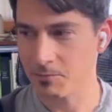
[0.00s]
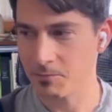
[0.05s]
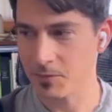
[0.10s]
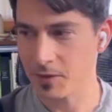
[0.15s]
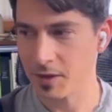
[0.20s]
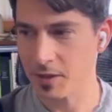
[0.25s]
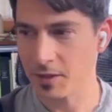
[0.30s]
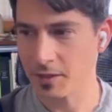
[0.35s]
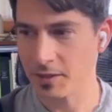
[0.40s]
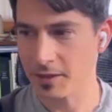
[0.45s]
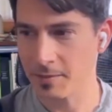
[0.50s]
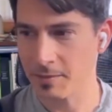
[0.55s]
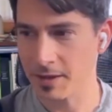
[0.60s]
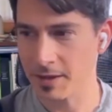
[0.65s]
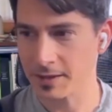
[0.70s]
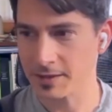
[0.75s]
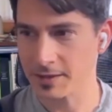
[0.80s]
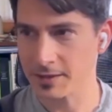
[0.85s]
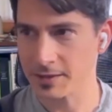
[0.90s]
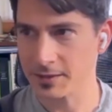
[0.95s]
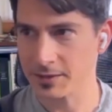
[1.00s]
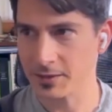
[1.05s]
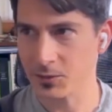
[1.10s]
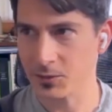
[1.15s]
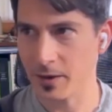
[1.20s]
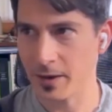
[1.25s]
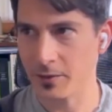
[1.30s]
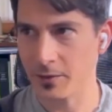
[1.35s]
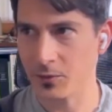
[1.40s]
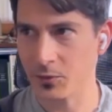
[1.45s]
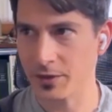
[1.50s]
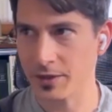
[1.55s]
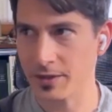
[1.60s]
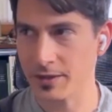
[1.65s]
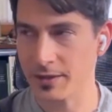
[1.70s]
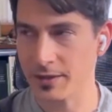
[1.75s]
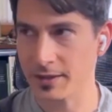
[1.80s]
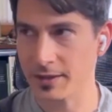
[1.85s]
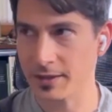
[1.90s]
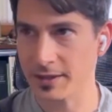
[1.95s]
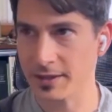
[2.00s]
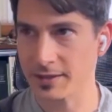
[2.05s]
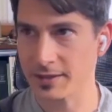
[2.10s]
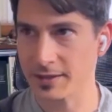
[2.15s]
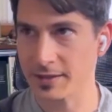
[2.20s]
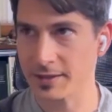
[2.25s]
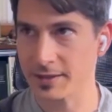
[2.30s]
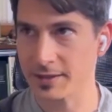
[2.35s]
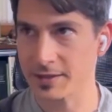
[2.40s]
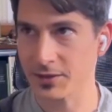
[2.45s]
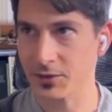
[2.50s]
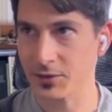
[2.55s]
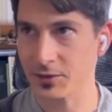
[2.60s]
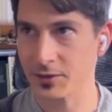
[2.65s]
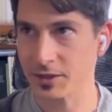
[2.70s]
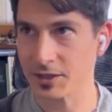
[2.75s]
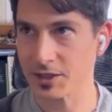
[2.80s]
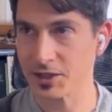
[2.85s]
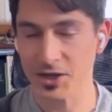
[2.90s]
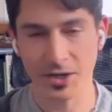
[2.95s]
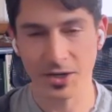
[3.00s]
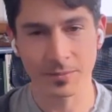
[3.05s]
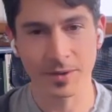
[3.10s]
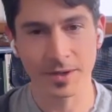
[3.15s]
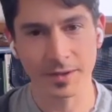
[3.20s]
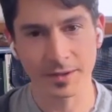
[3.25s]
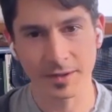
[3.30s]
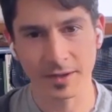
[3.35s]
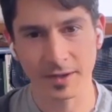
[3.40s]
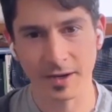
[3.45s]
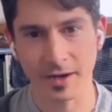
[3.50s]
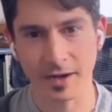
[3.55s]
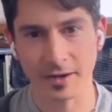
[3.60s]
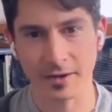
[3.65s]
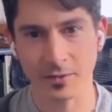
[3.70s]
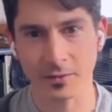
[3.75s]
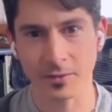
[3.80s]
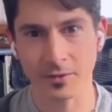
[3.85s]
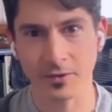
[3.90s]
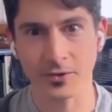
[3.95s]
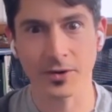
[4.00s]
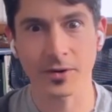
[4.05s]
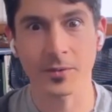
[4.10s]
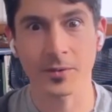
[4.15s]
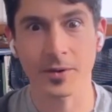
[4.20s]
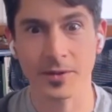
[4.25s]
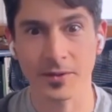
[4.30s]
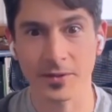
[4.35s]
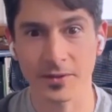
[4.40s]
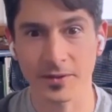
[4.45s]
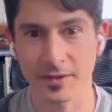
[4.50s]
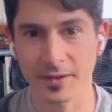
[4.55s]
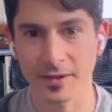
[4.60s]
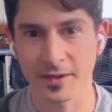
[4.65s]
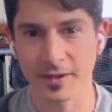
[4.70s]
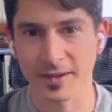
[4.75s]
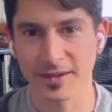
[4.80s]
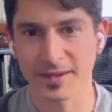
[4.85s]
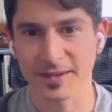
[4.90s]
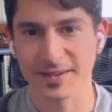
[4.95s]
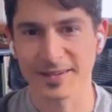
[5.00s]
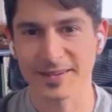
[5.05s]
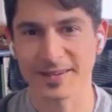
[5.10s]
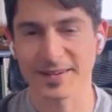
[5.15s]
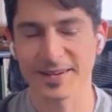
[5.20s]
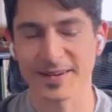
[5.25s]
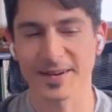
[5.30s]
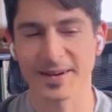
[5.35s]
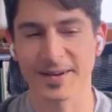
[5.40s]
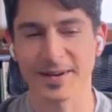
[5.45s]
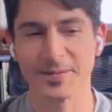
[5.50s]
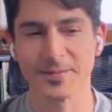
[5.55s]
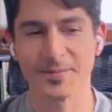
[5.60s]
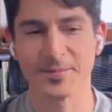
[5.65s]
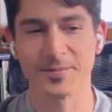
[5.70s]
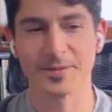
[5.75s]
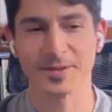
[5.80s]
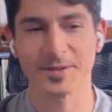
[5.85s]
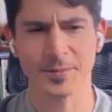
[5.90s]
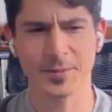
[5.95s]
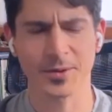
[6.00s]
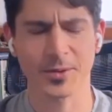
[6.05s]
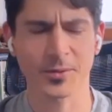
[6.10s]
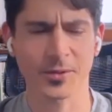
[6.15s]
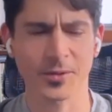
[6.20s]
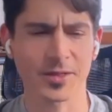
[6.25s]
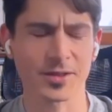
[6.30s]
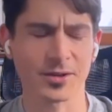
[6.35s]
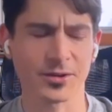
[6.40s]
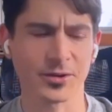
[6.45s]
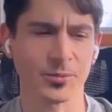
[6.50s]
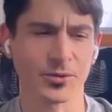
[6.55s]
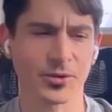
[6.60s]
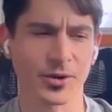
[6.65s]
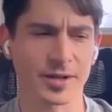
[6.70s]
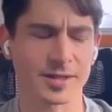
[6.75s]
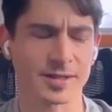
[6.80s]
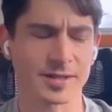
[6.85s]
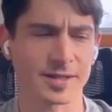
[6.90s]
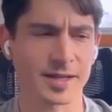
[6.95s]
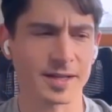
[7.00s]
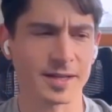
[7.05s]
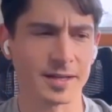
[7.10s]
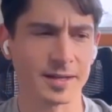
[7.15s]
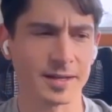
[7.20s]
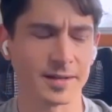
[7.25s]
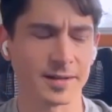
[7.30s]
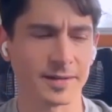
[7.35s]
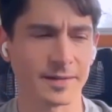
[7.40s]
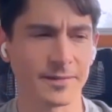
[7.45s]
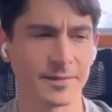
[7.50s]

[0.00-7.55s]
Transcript: limits around what is considered legitimate that I don't agree with. Similarly, the term transcendent.